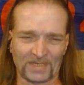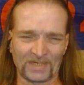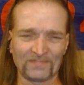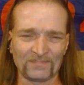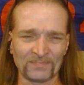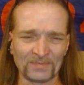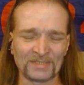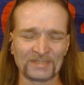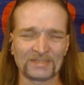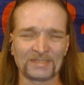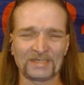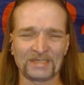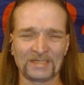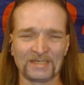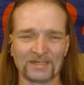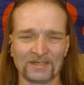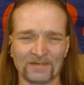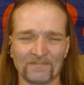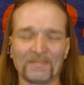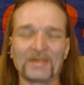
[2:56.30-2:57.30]
people in
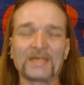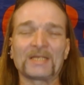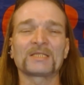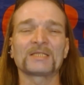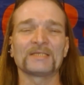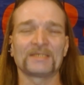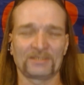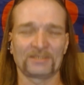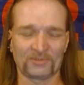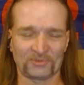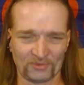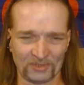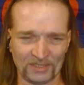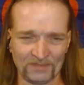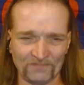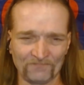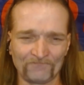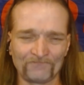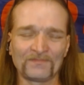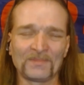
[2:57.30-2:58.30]
the medical
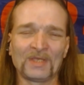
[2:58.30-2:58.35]
industry,